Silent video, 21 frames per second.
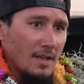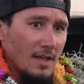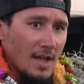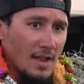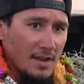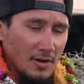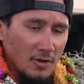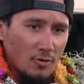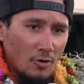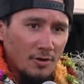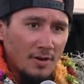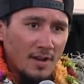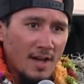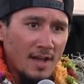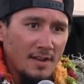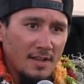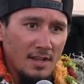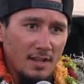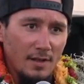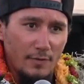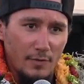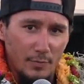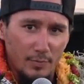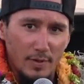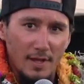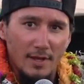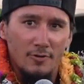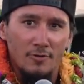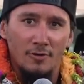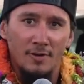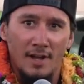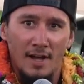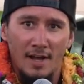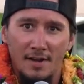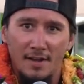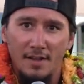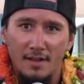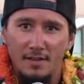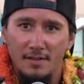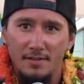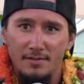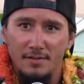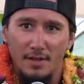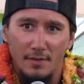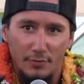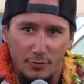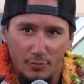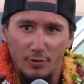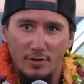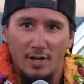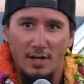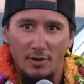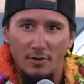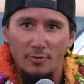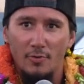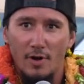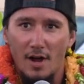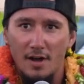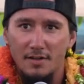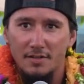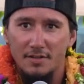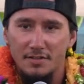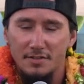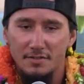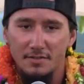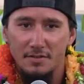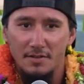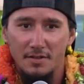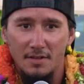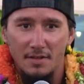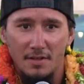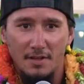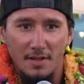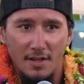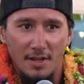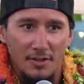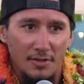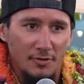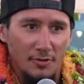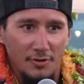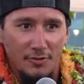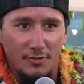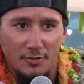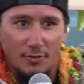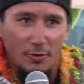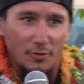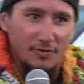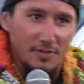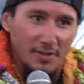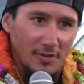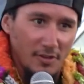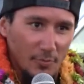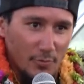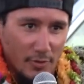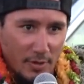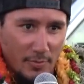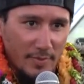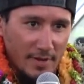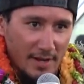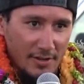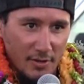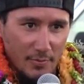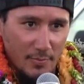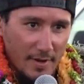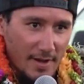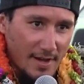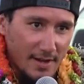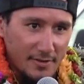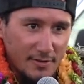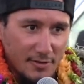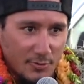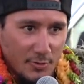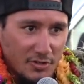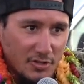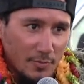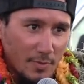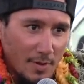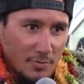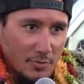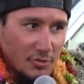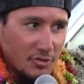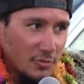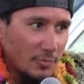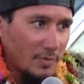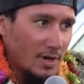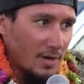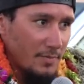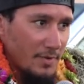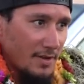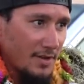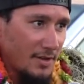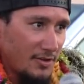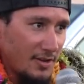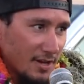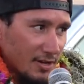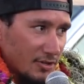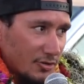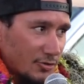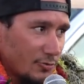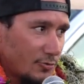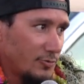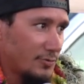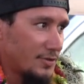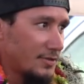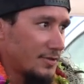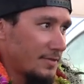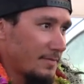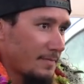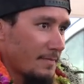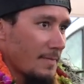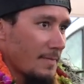And in Konane, if you play Konane, you have two color rocks. And you know, you do the whole thing, you put them behind your back, you switch them up, switch them up, and then you gotta choose.